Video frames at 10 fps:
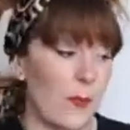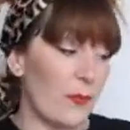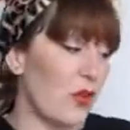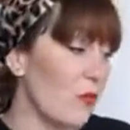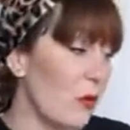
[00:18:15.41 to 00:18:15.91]

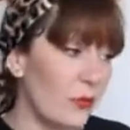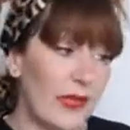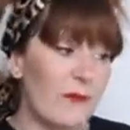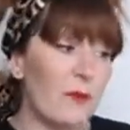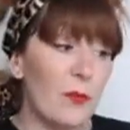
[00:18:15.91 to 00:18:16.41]
Remember, you
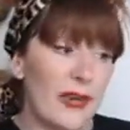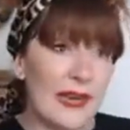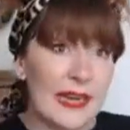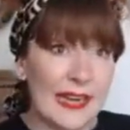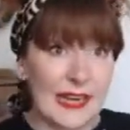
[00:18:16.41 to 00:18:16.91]
only
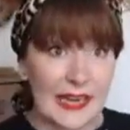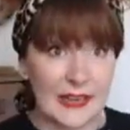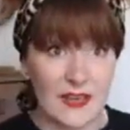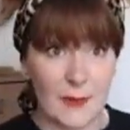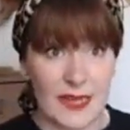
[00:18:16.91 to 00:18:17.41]
really
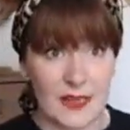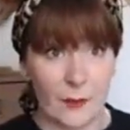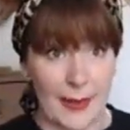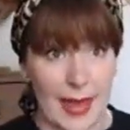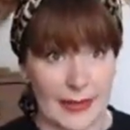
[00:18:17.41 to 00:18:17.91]
need the space
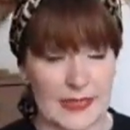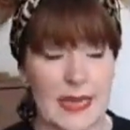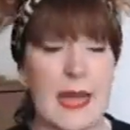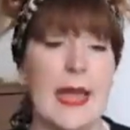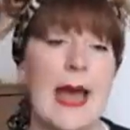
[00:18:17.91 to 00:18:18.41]
of a mat.